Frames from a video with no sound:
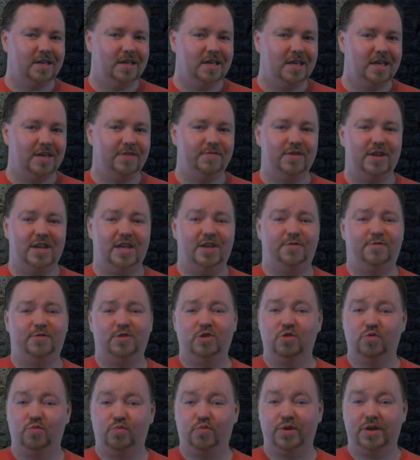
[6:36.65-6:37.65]
even if
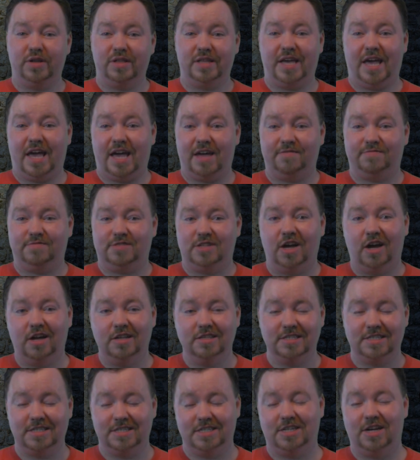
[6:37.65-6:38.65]
you really have
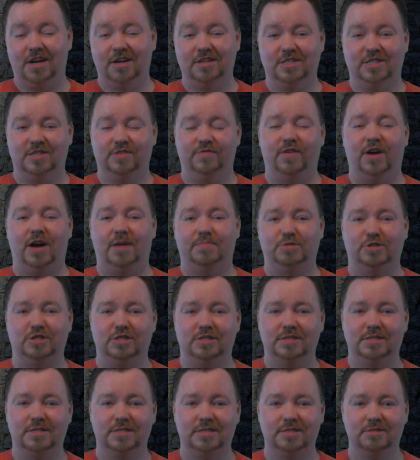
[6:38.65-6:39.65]
tons and tons of
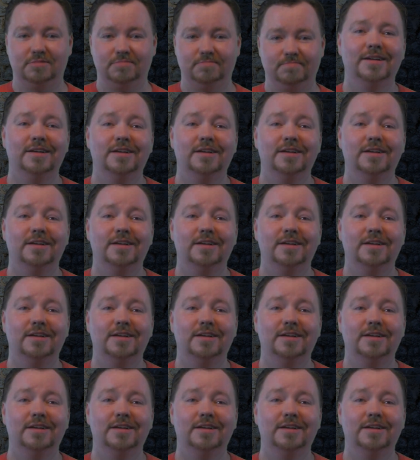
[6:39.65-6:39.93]
options.